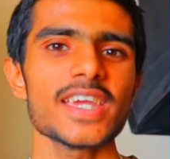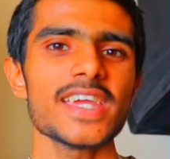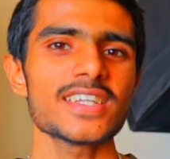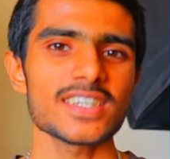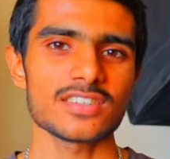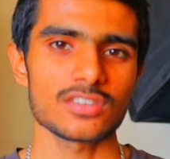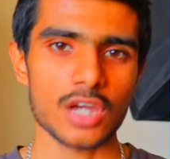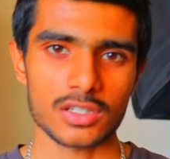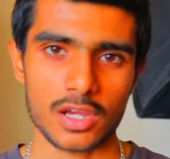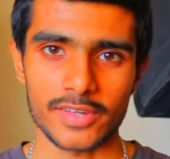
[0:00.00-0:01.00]
it is
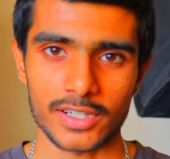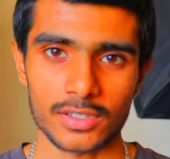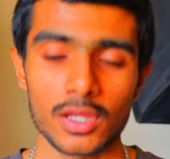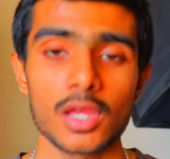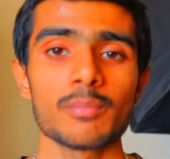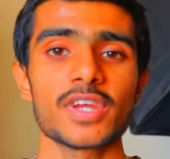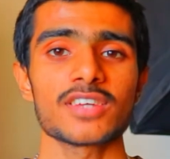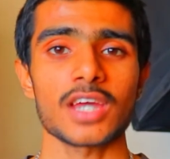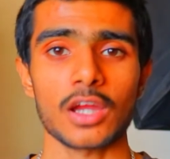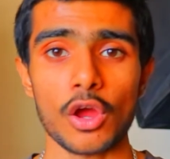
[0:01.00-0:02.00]
not correct
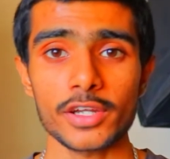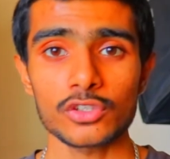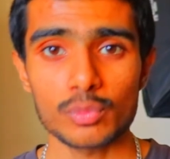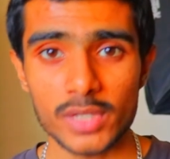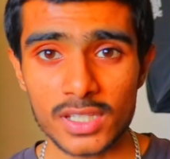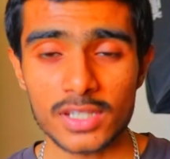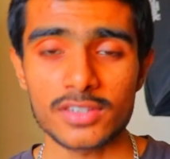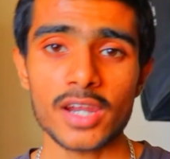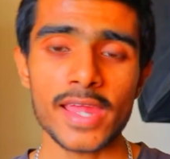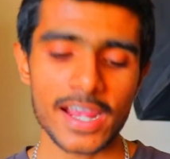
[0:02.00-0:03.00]
because according to me
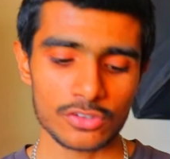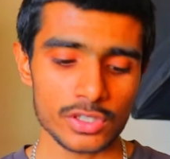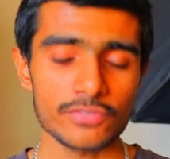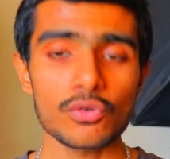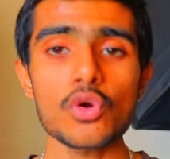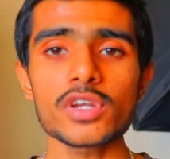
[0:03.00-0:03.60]
there are actually 4